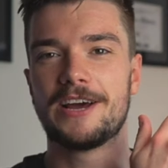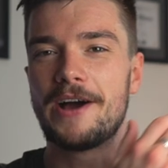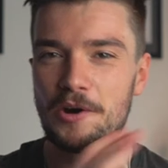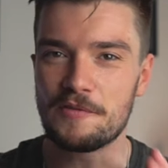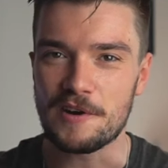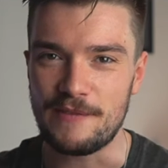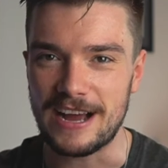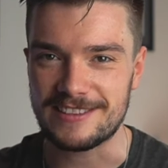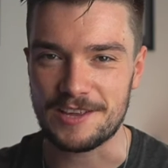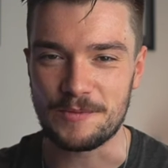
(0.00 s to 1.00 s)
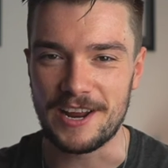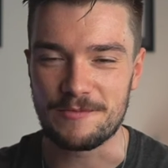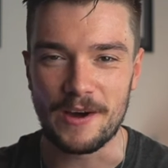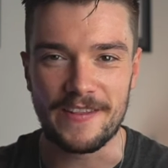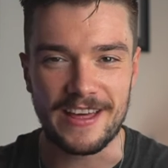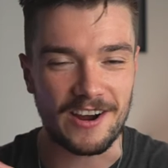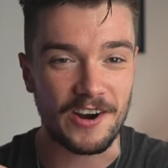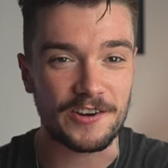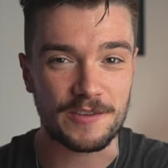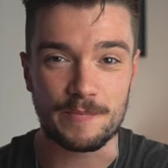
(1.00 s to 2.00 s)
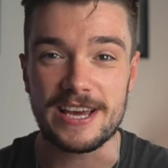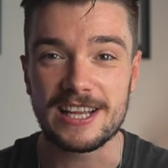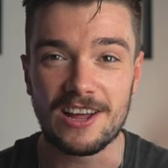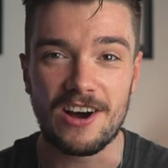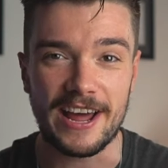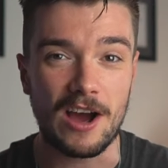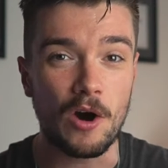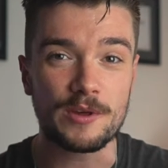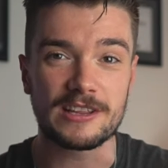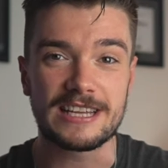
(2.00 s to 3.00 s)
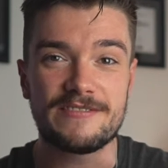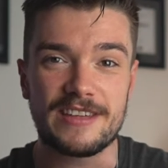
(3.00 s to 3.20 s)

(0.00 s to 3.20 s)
Now I know for a fact this one is one that hurts me a lot and I always leave